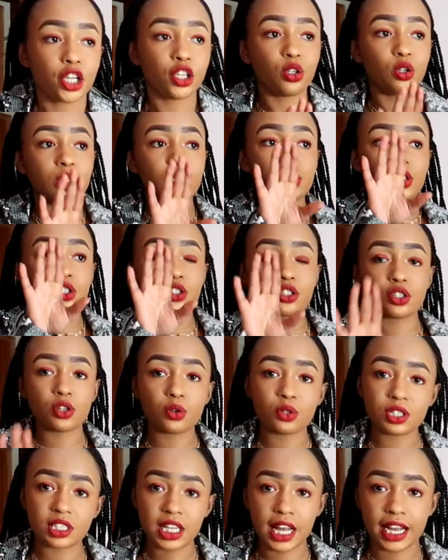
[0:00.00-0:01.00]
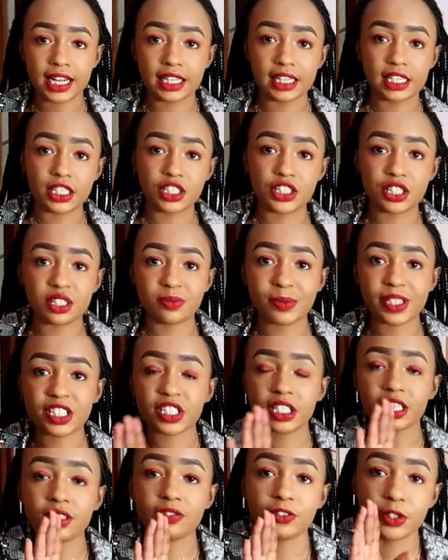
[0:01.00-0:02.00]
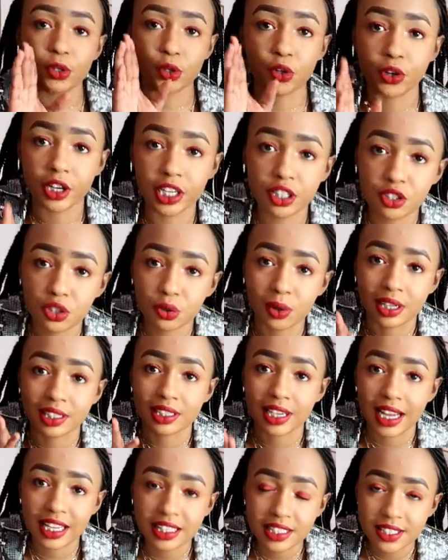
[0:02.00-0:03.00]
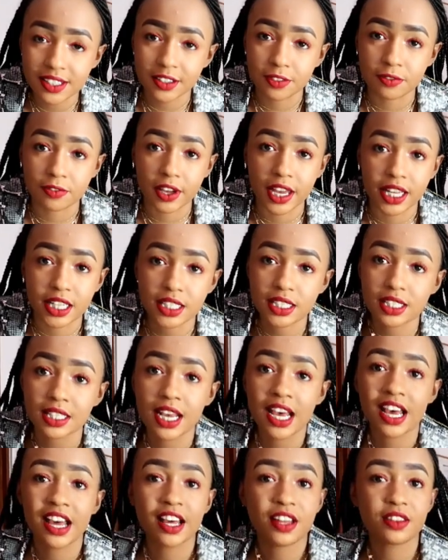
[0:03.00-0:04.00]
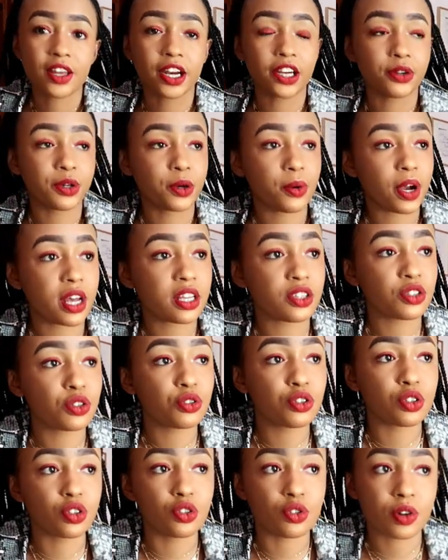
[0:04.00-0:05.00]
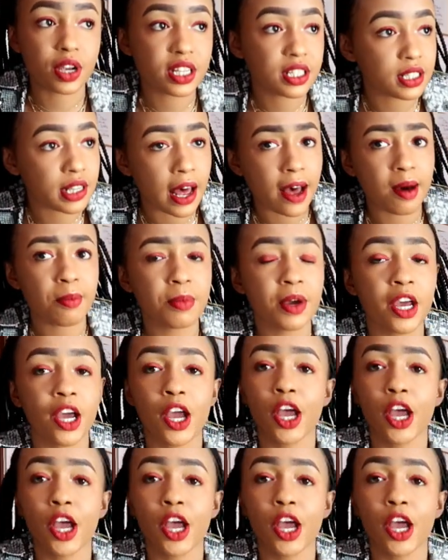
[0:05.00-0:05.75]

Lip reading: You look so stylish, especially if you're going to a nice event that requires you to dress up.